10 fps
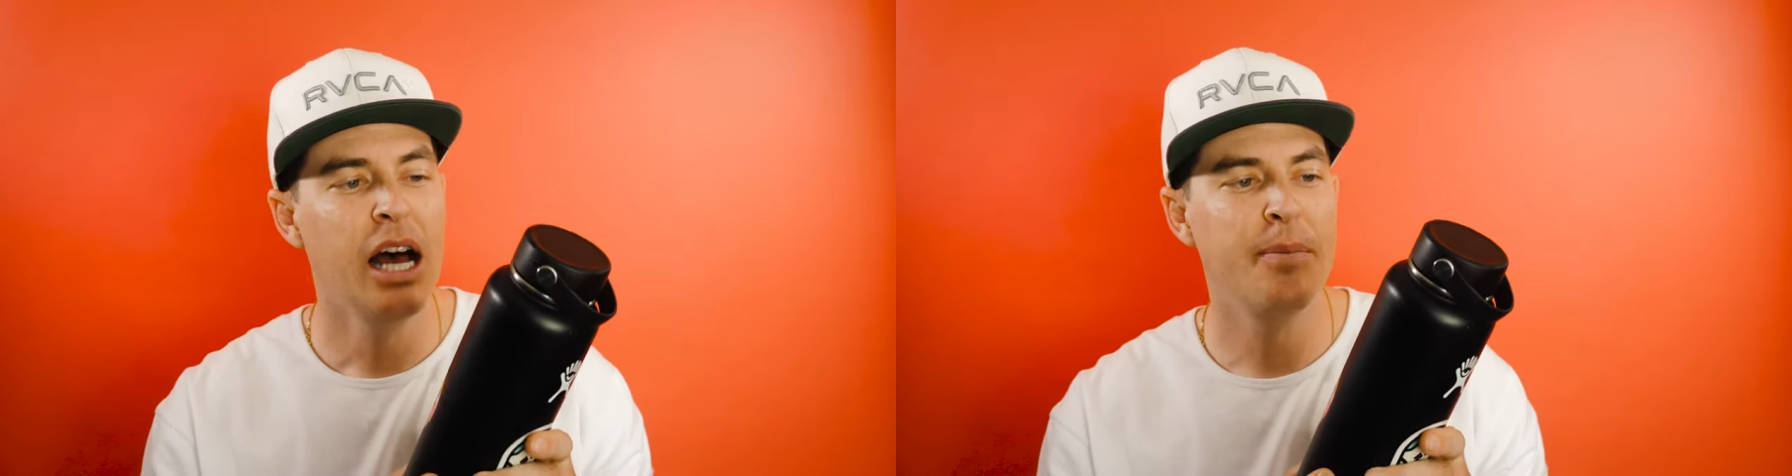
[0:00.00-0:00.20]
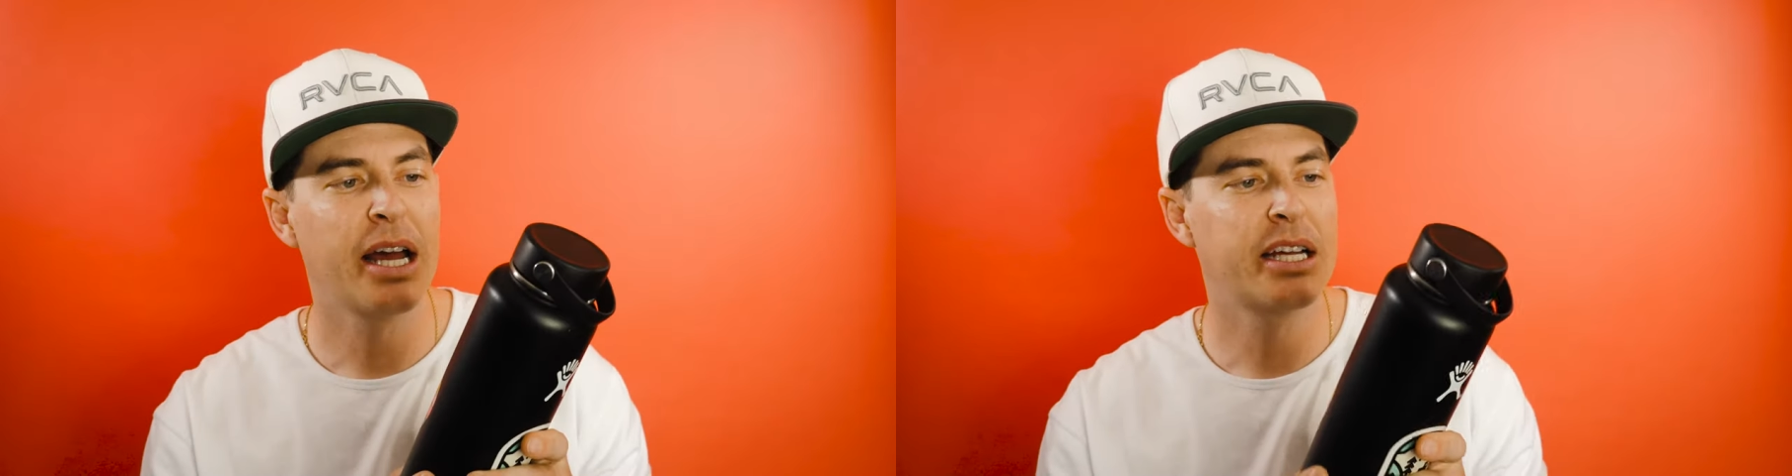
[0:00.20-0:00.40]

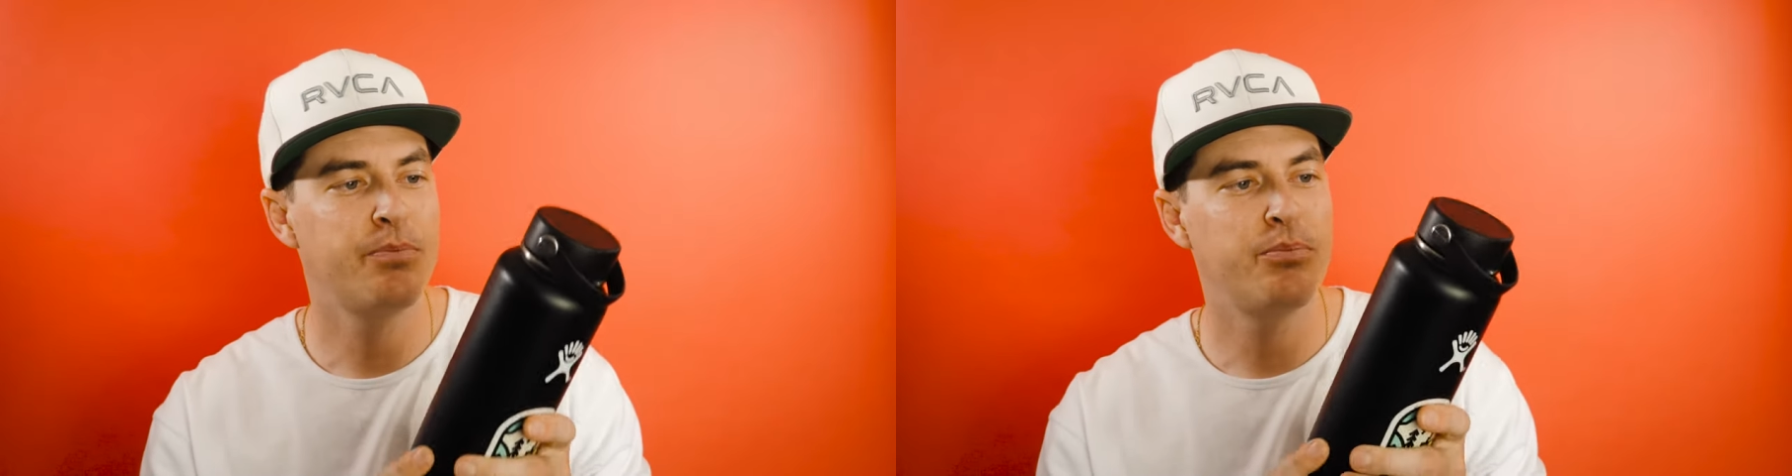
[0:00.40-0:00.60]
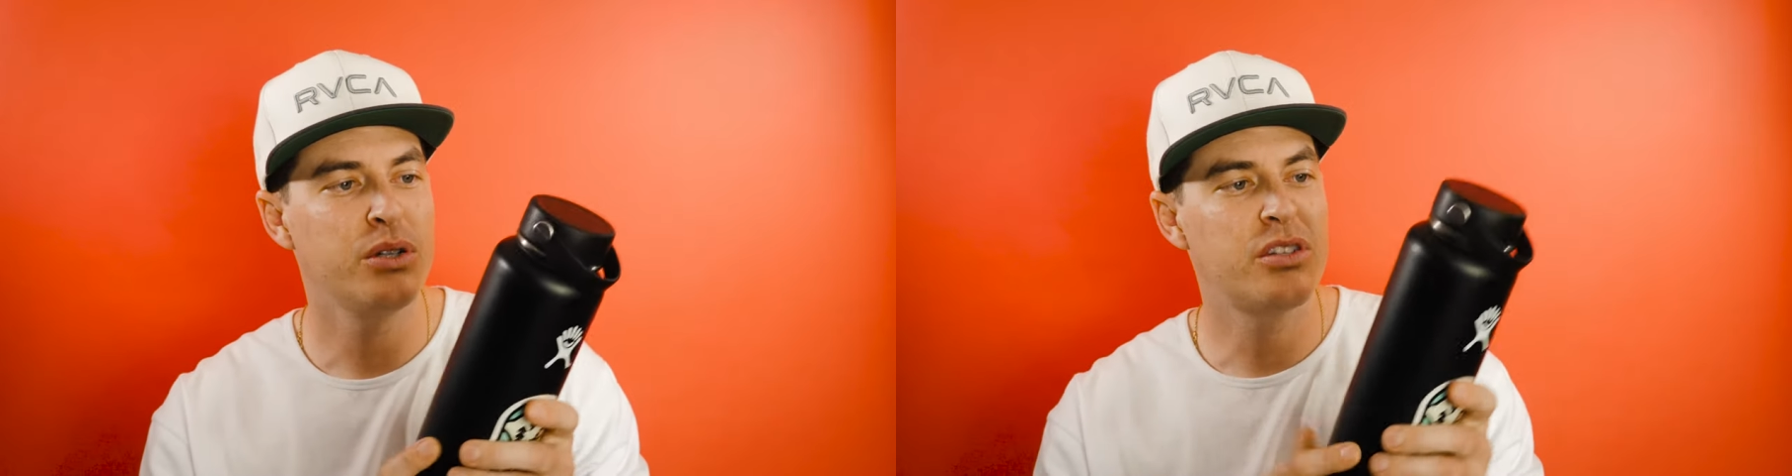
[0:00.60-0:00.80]
I mean, I
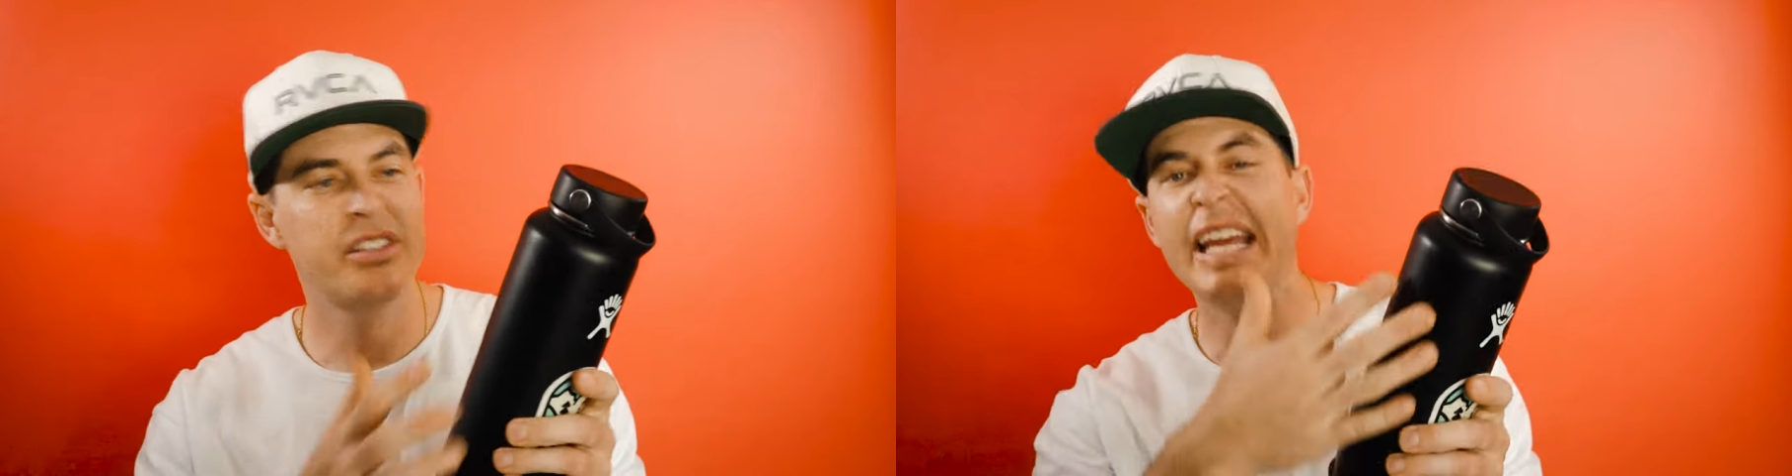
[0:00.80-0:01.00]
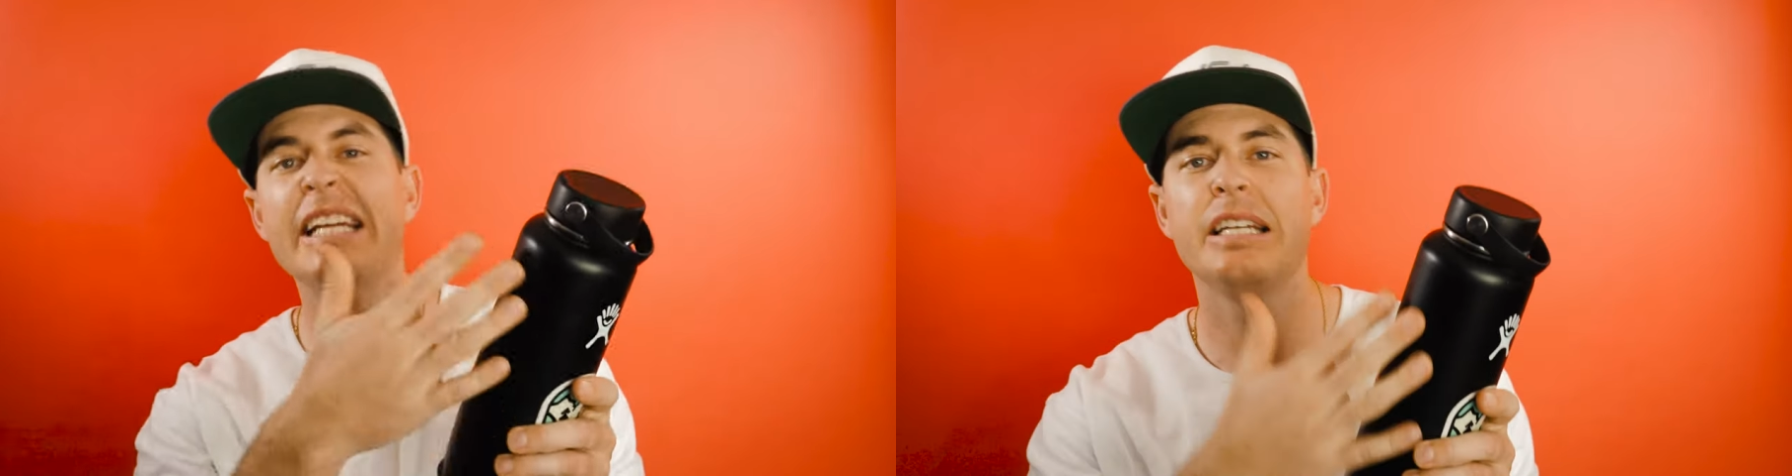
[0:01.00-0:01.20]
could put
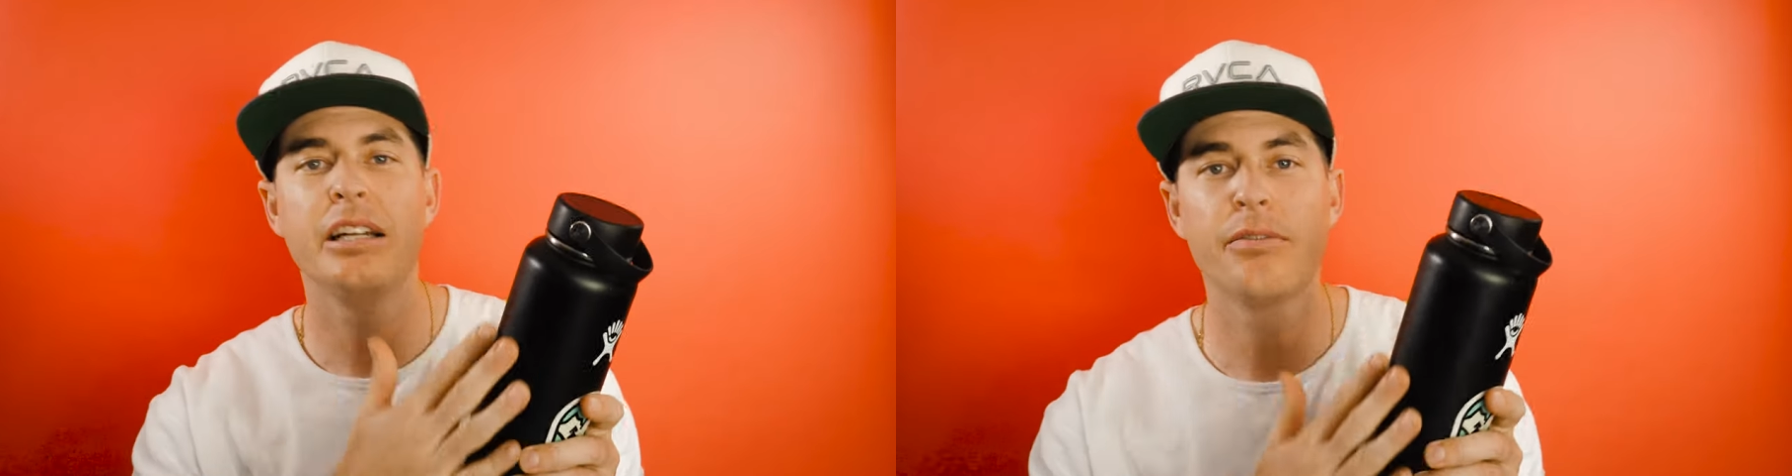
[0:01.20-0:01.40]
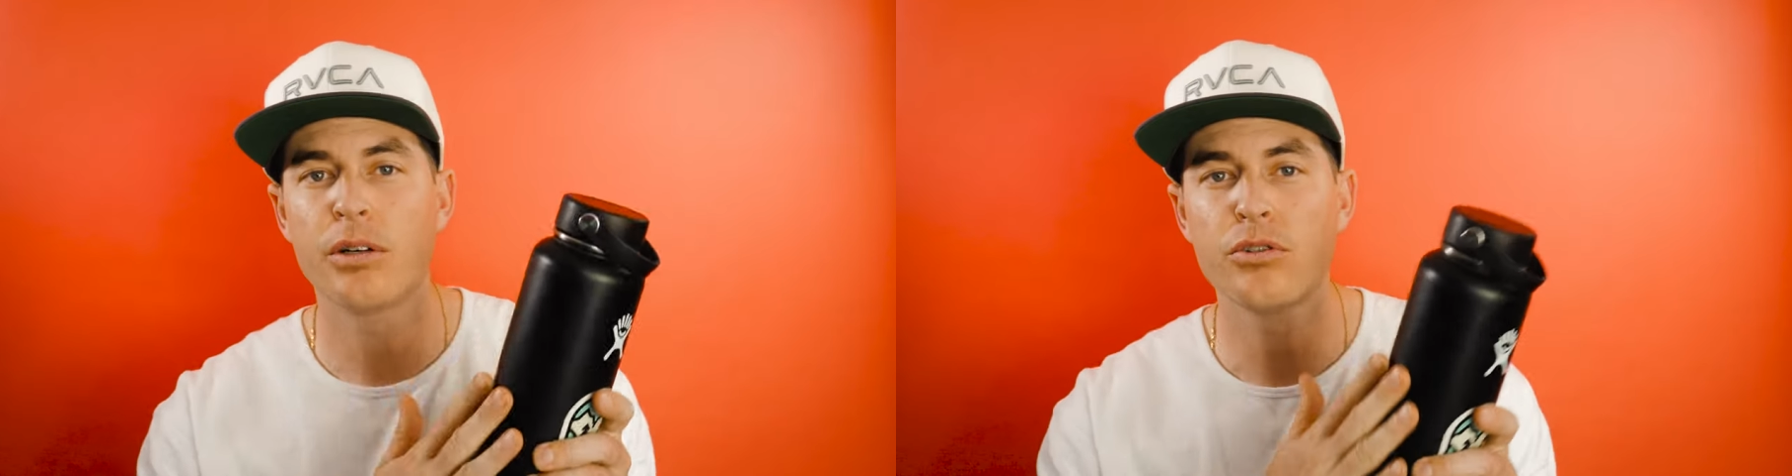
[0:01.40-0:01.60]
sand
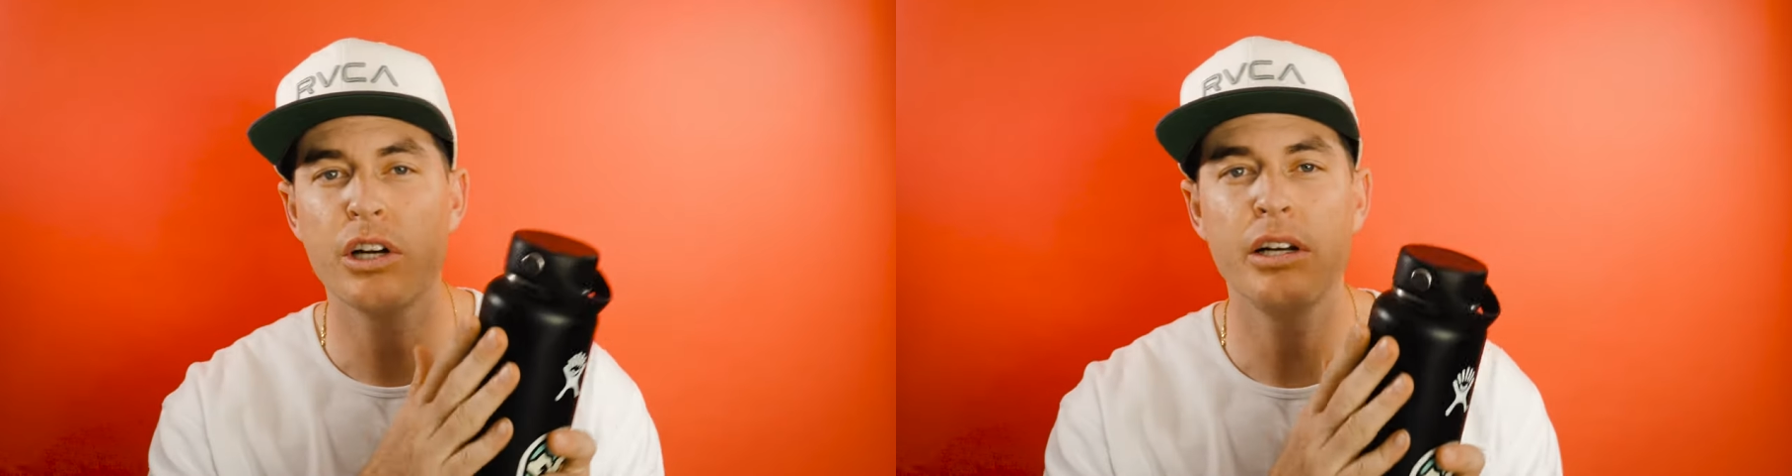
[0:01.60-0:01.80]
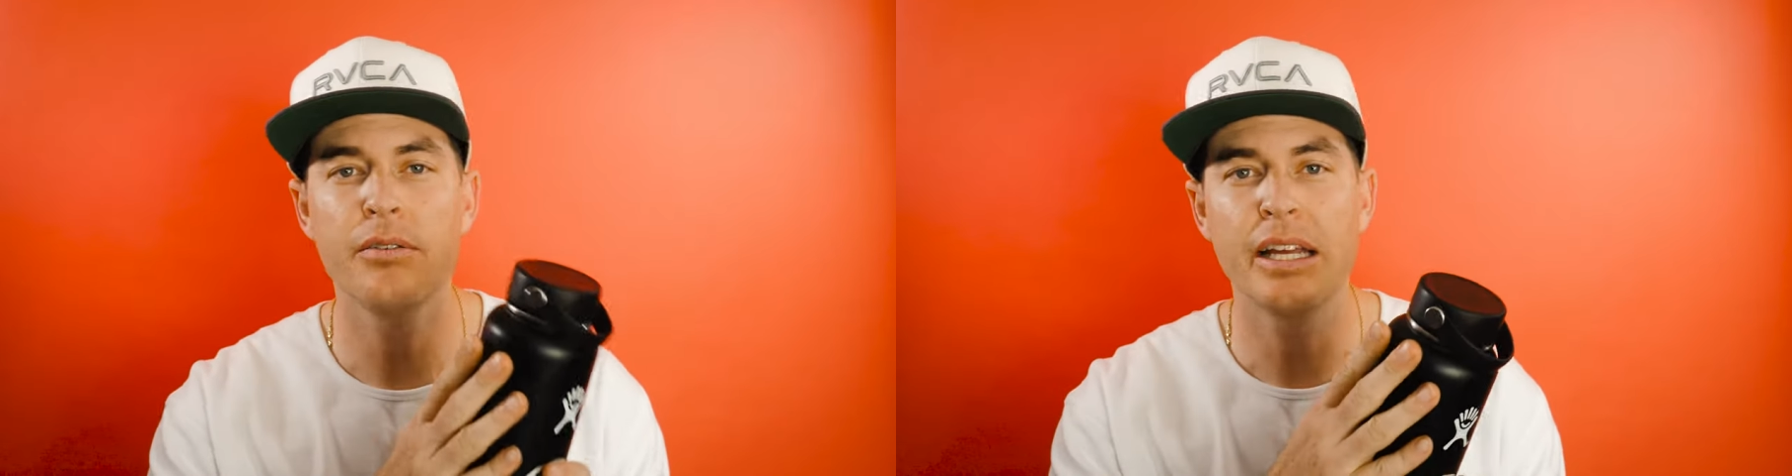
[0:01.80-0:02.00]
in it if I was
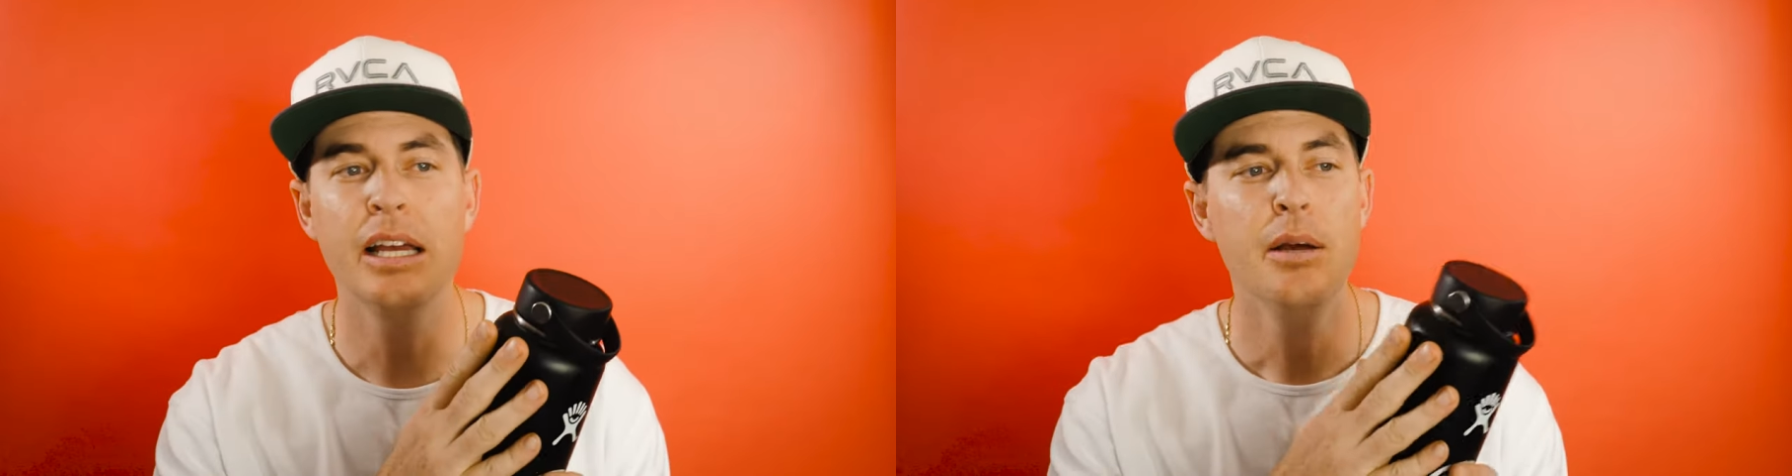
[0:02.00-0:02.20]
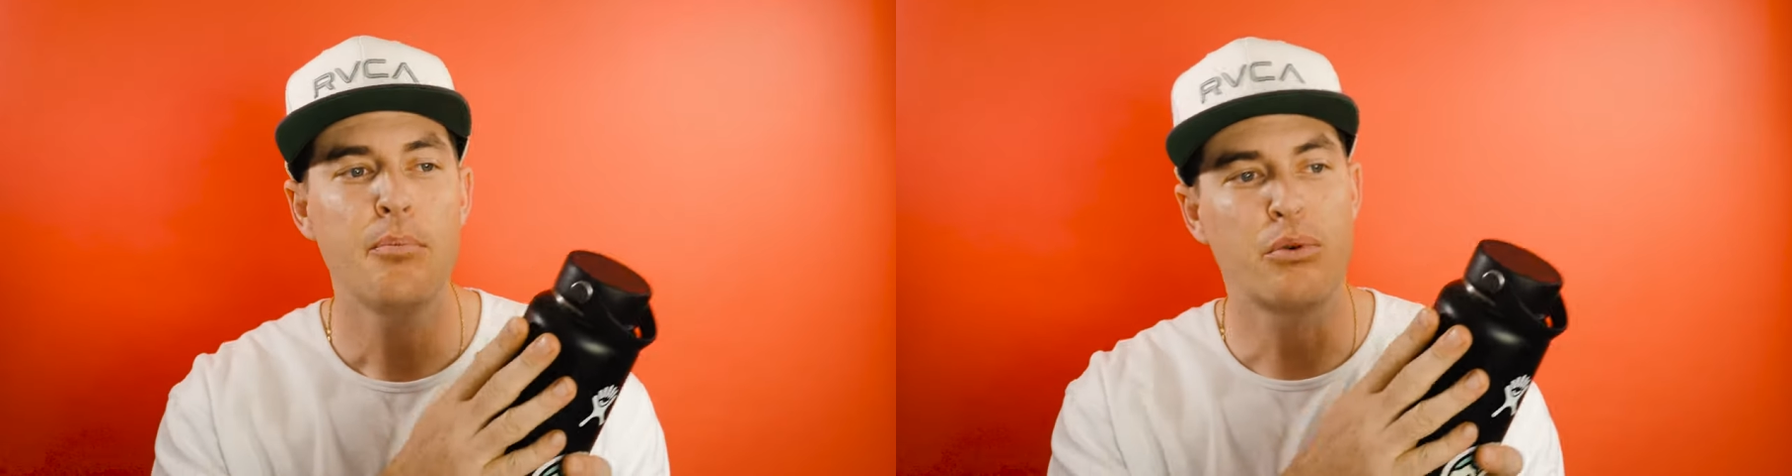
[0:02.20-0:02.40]
trying to like